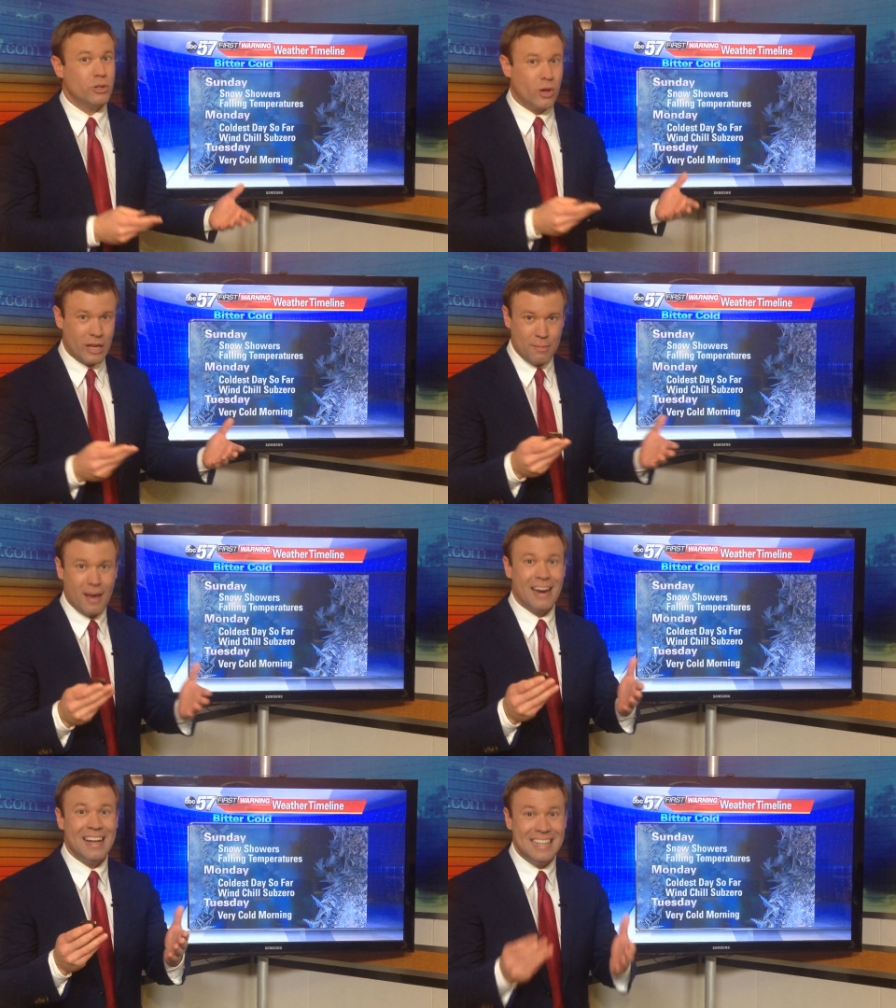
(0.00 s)
We're talking
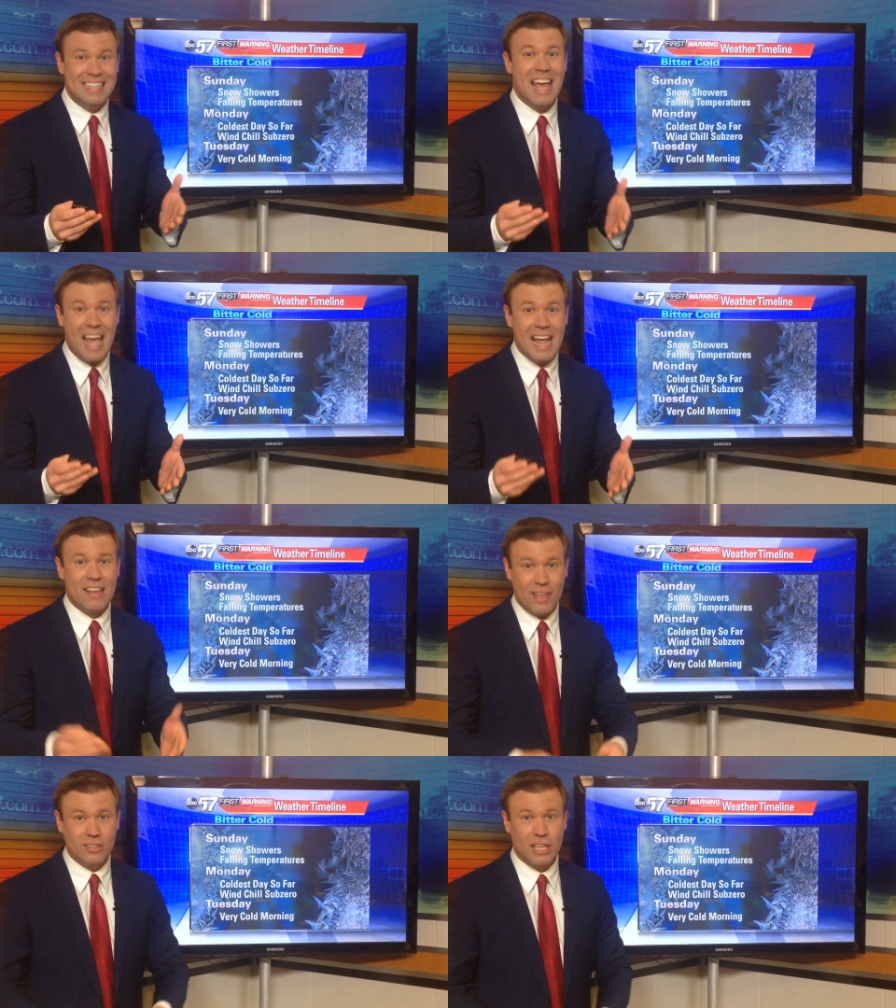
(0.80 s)
about a
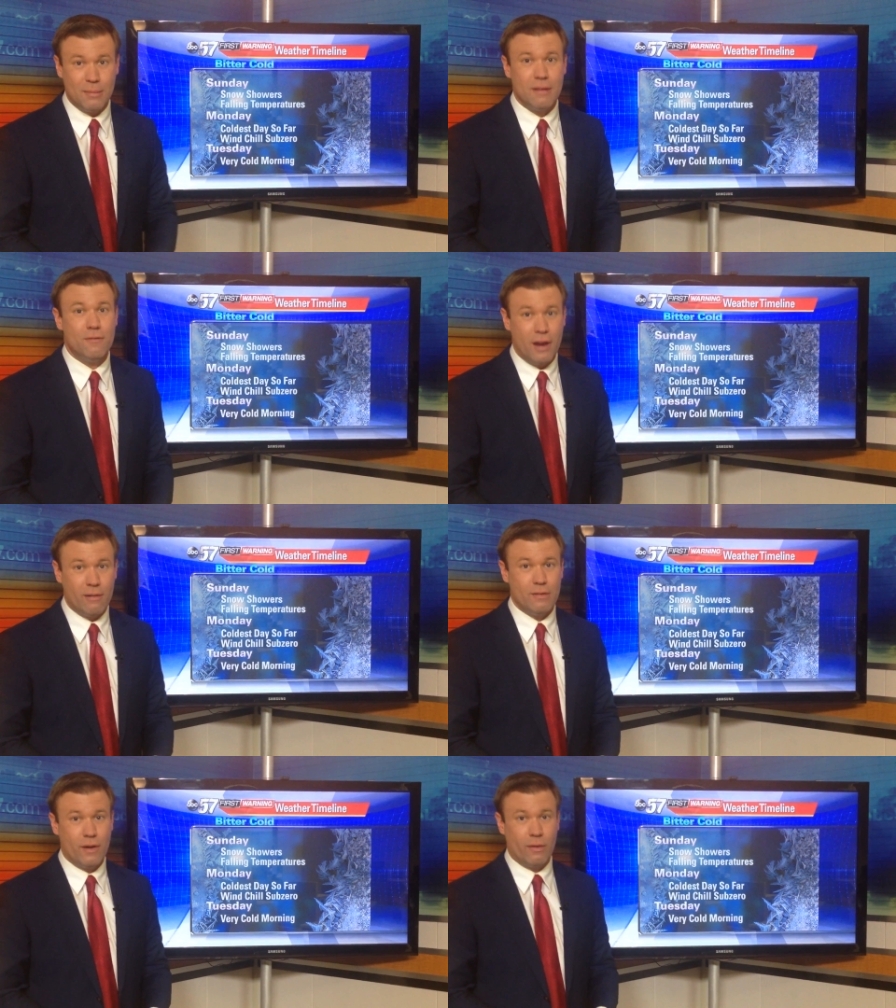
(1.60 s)
day that's going to be
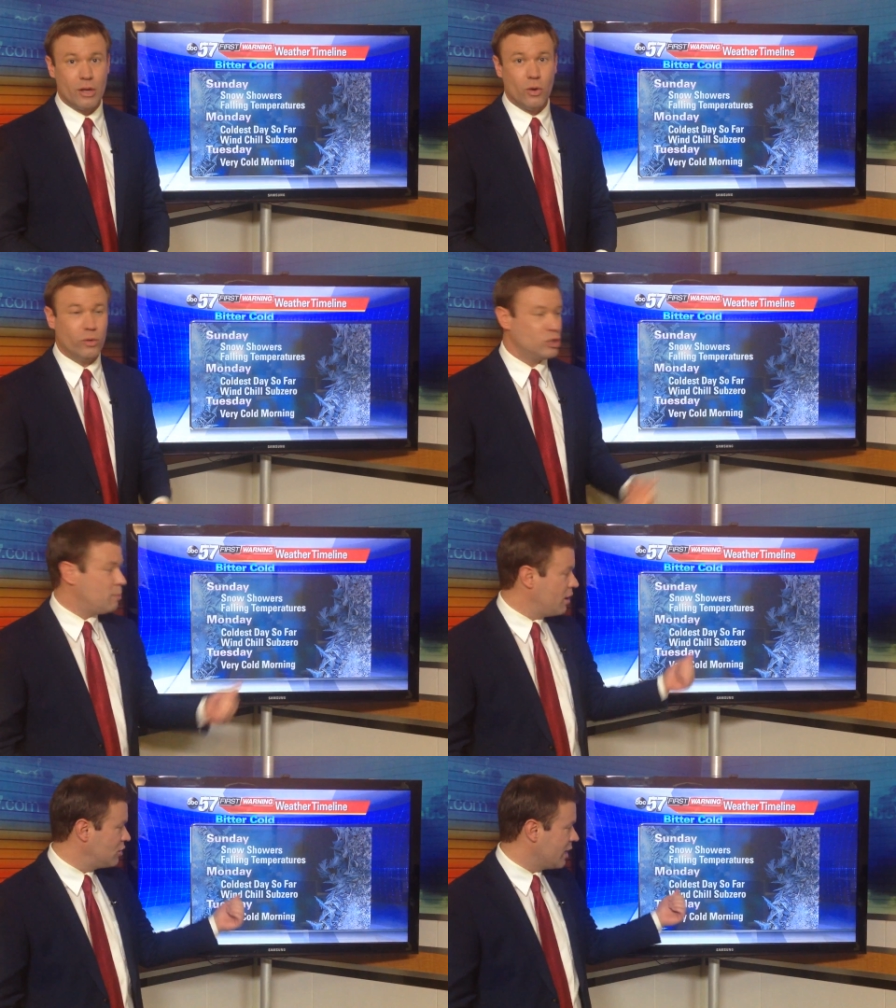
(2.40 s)
very, very cold,
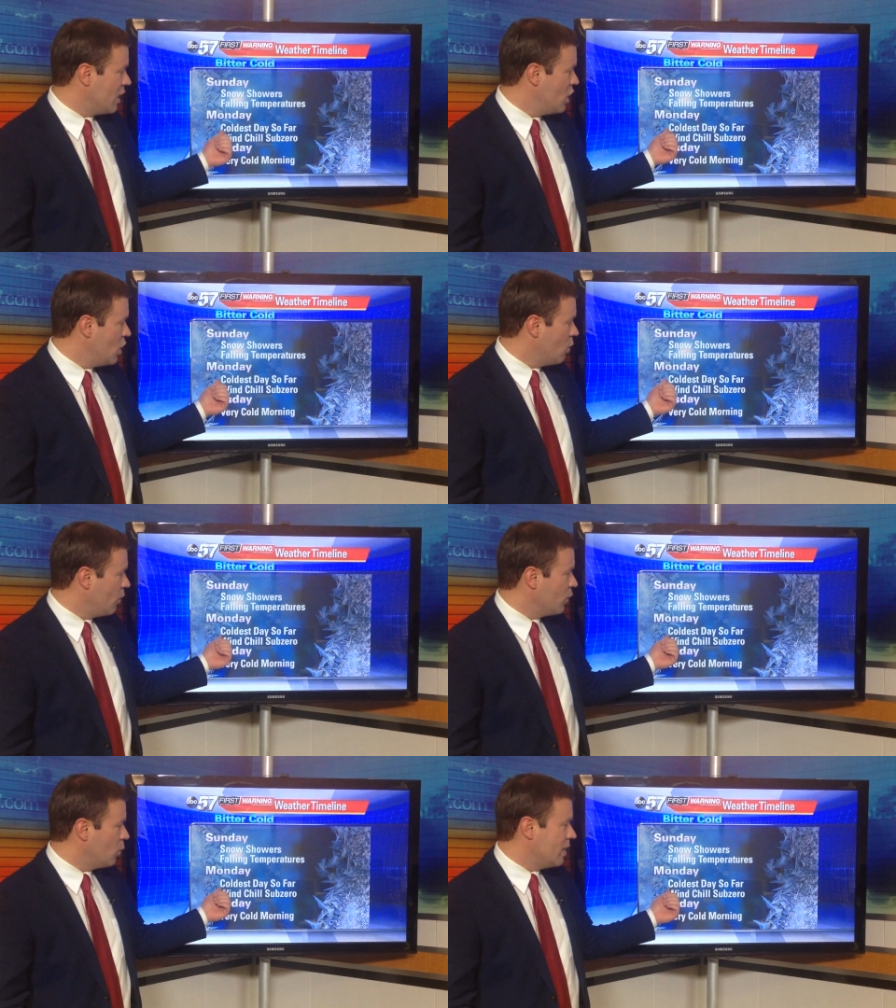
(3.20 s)
especially
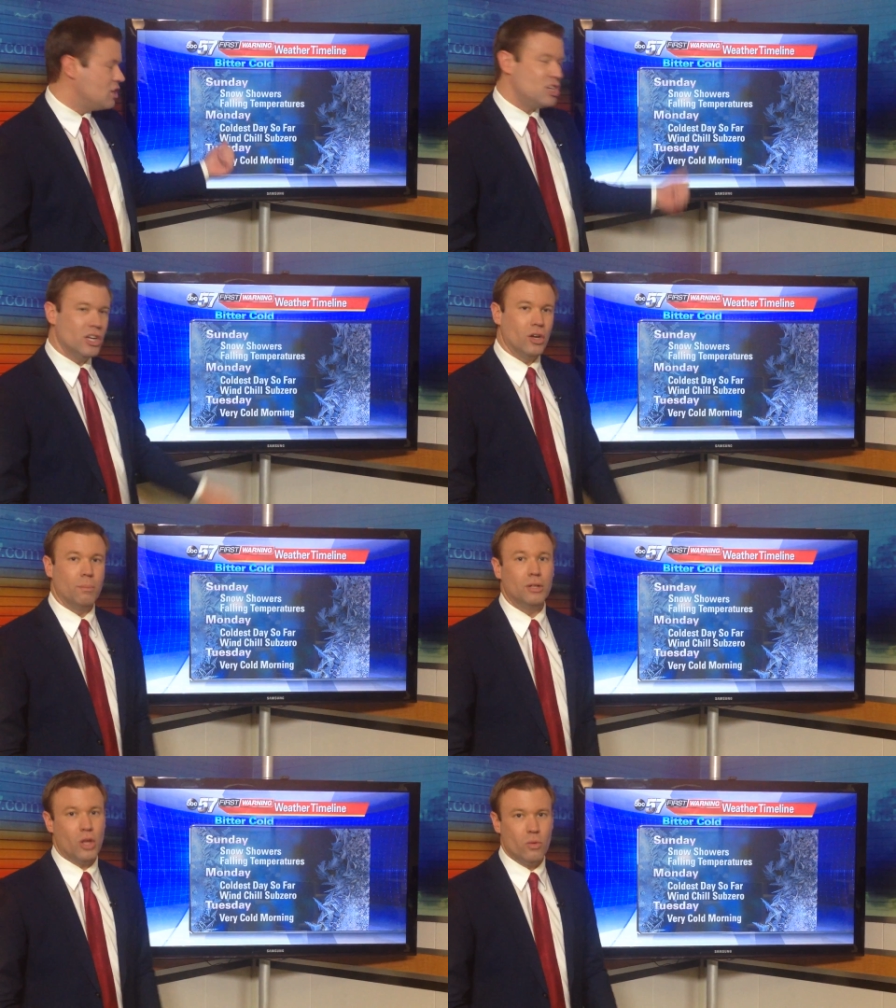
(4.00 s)
with the wind chill
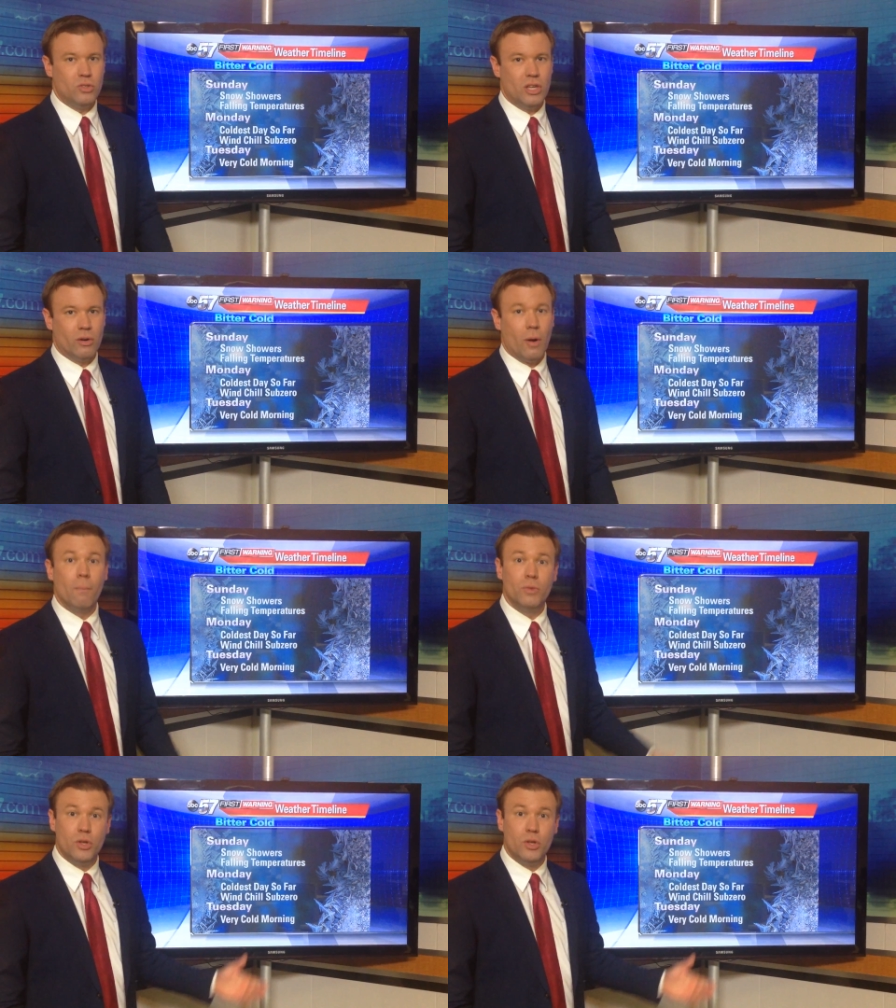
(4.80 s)
below zero.